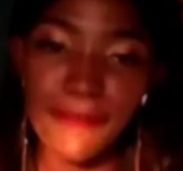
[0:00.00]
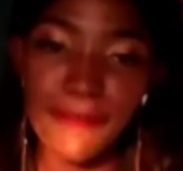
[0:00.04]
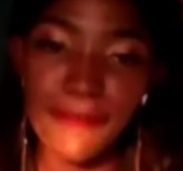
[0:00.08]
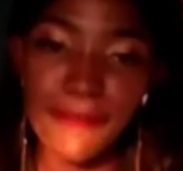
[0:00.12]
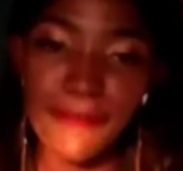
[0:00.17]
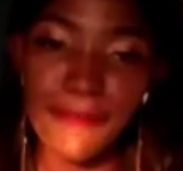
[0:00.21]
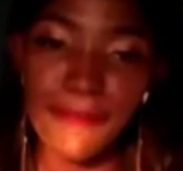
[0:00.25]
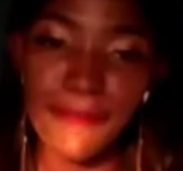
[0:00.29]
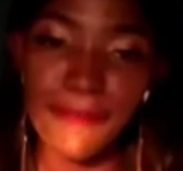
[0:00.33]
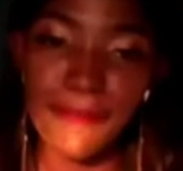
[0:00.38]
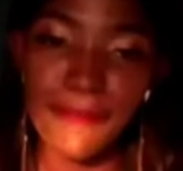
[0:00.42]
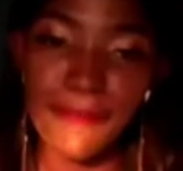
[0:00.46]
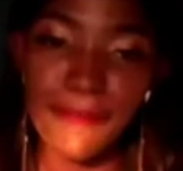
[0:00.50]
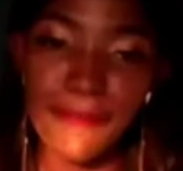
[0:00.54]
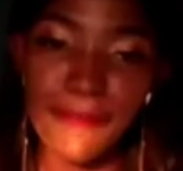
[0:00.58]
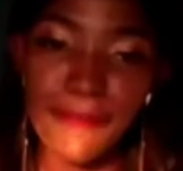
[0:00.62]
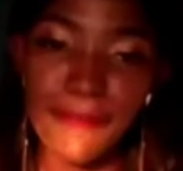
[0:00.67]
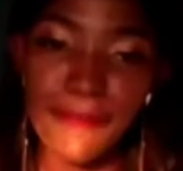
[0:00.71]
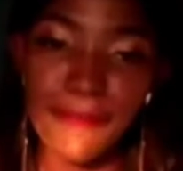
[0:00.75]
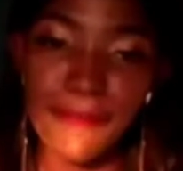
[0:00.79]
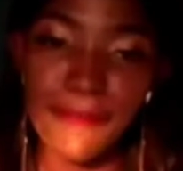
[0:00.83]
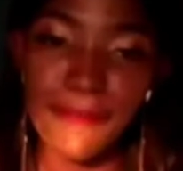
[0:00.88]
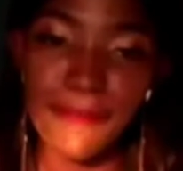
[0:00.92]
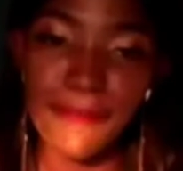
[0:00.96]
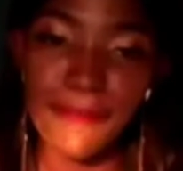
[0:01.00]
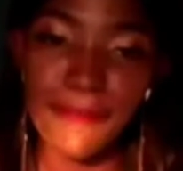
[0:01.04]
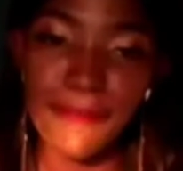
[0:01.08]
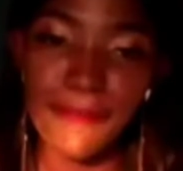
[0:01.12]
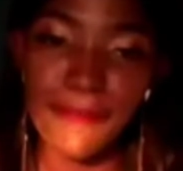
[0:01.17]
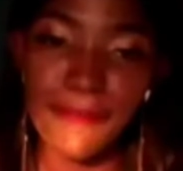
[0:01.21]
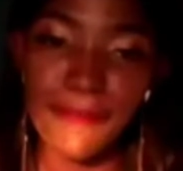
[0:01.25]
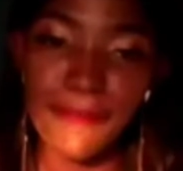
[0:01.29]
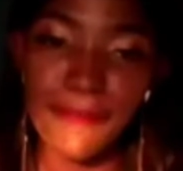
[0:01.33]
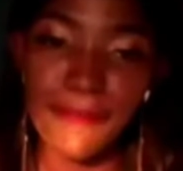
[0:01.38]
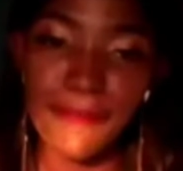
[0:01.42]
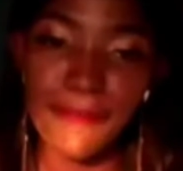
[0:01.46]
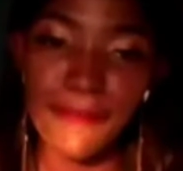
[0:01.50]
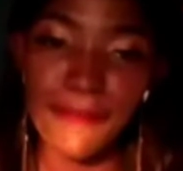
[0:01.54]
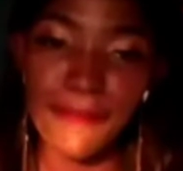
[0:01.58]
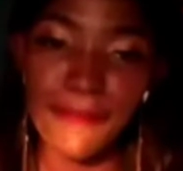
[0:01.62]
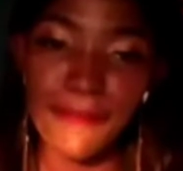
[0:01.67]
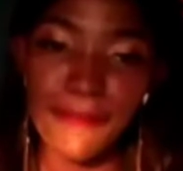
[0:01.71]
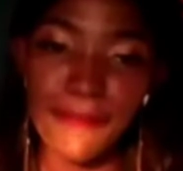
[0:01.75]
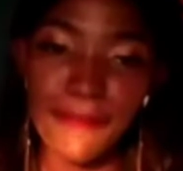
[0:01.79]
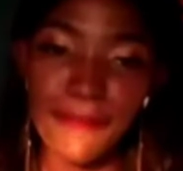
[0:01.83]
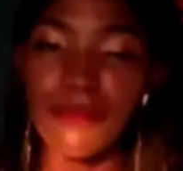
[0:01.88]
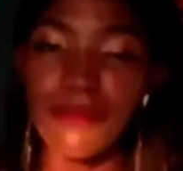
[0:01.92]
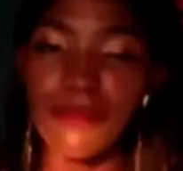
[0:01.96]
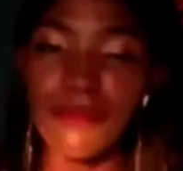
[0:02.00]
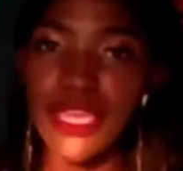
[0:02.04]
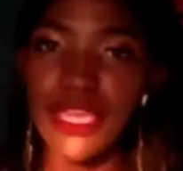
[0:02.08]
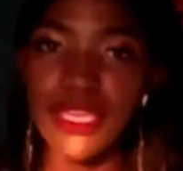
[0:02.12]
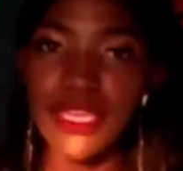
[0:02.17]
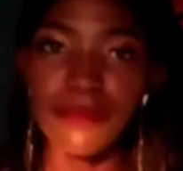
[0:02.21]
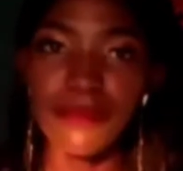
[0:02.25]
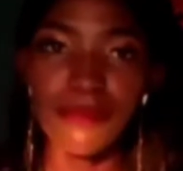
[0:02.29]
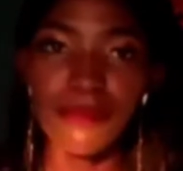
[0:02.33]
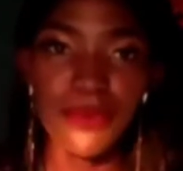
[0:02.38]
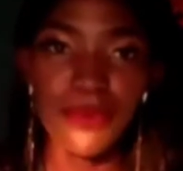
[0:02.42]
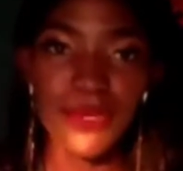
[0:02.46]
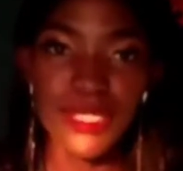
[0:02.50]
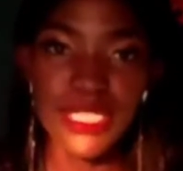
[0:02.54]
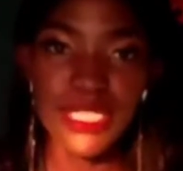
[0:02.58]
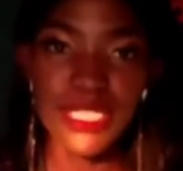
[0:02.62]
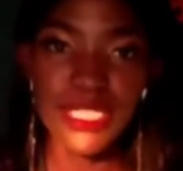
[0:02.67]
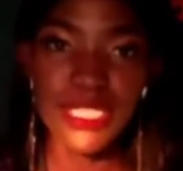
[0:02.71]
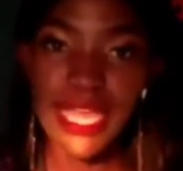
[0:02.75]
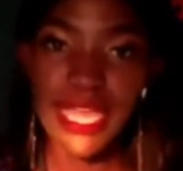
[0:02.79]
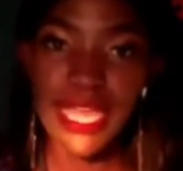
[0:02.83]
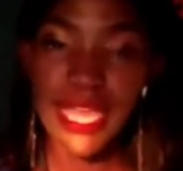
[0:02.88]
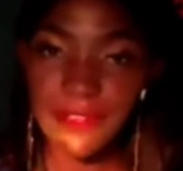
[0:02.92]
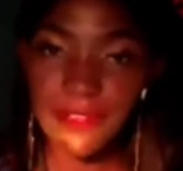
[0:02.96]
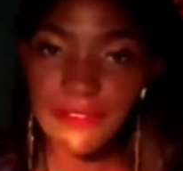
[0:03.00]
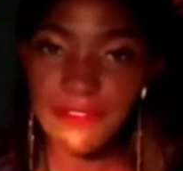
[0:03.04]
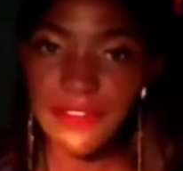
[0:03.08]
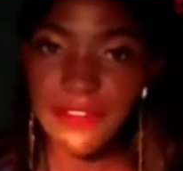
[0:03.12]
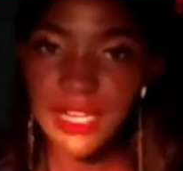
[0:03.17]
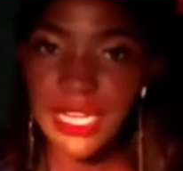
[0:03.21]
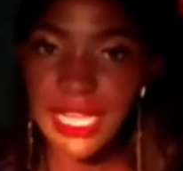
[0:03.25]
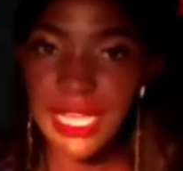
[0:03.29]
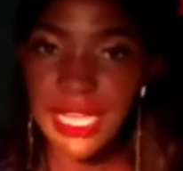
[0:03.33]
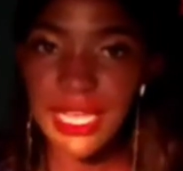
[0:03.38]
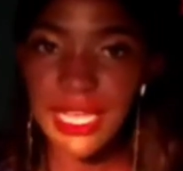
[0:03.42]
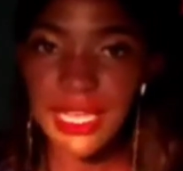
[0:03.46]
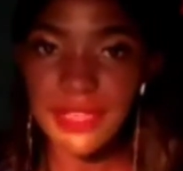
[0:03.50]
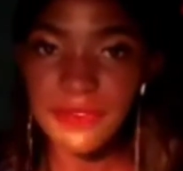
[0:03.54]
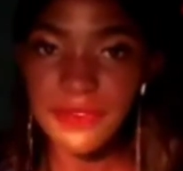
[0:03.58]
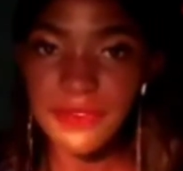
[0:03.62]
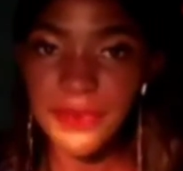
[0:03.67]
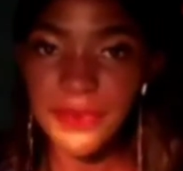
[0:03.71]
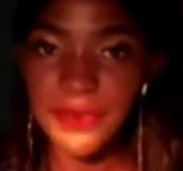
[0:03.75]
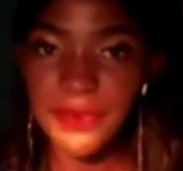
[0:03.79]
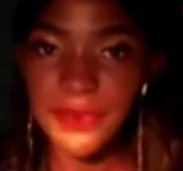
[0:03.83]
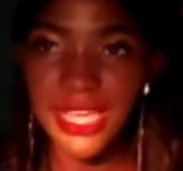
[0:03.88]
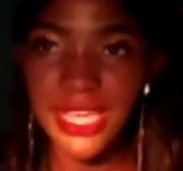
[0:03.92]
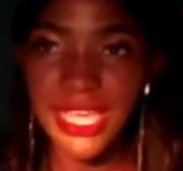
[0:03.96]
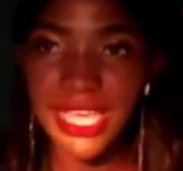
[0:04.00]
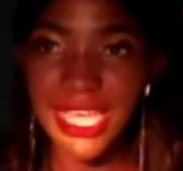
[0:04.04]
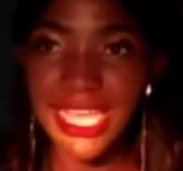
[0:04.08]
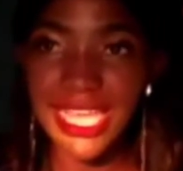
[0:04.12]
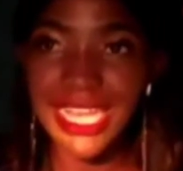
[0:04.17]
So there are alternatives that are being put in every day, everywhere.